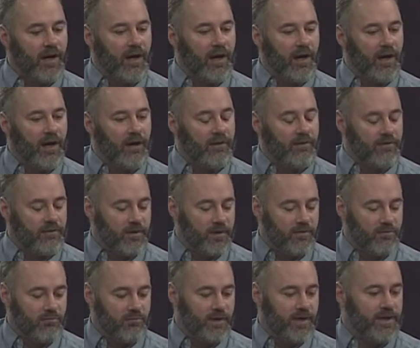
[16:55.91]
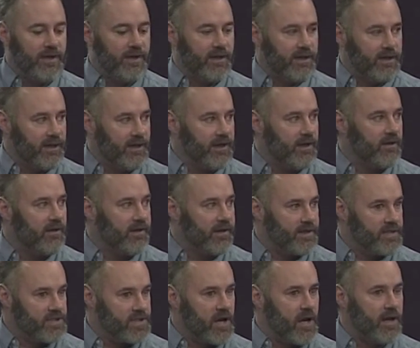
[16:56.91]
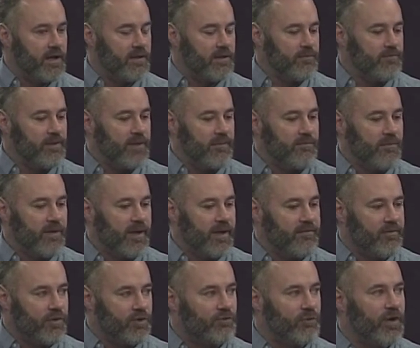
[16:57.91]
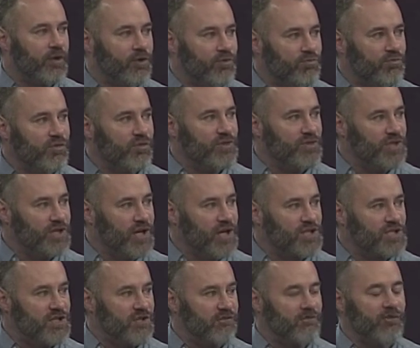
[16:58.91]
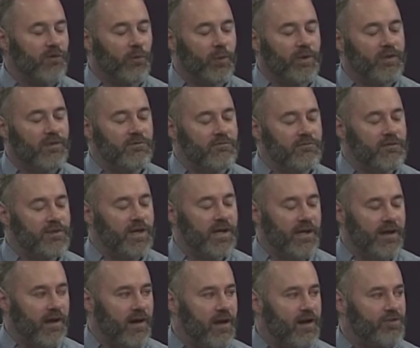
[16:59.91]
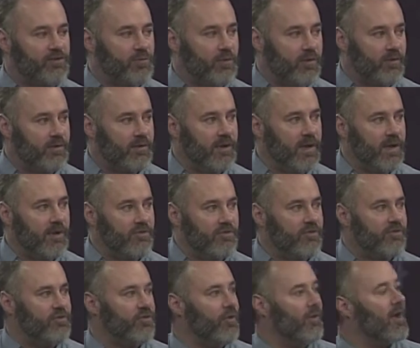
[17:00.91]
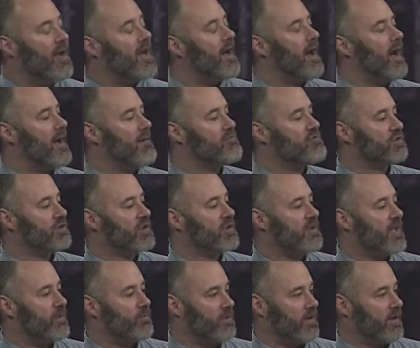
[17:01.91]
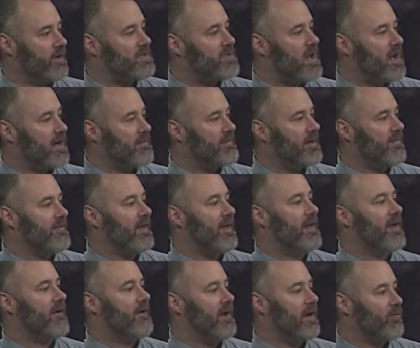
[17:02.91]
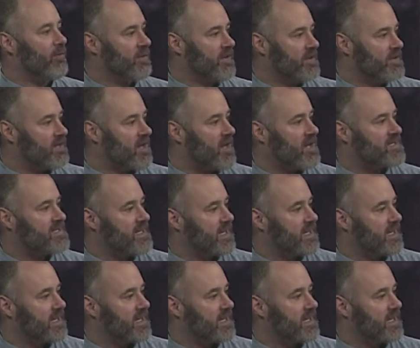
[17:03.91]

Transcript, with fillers: uh, in, in reading and hearing and talking to people, I have a greater appreciation for what the VA hospital does. And so I'm really glad we're going to talk about that now. I want to toss